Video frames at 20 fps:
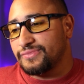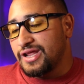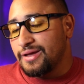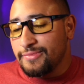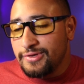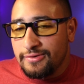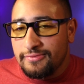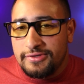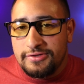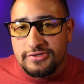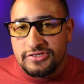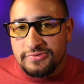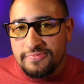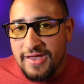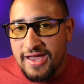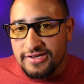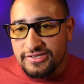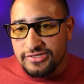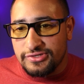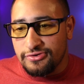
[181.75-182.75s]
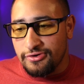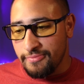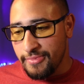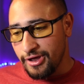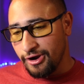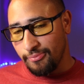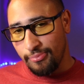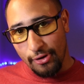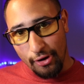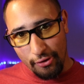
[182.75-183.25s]
I mean, when you smash into a
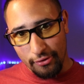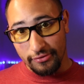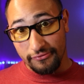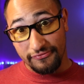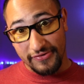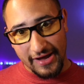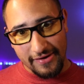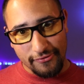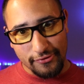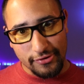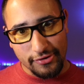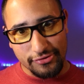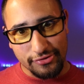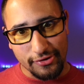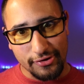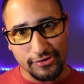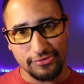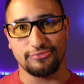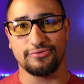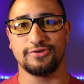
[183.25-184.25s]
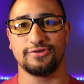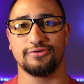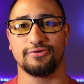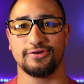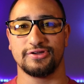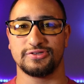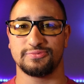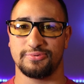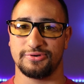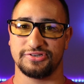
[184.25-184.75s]
metal pole at 533
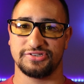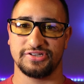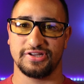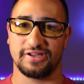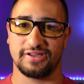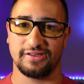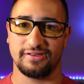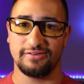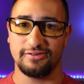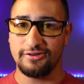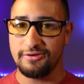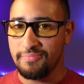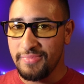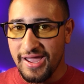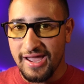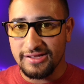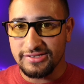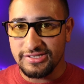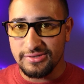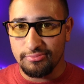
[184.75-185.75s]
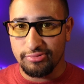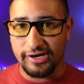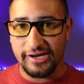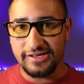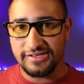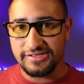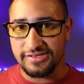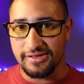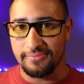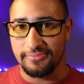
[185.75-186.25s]
degrees per second, you're bound to
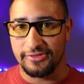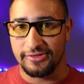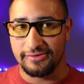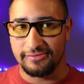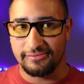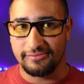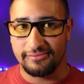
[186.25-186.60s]
break something.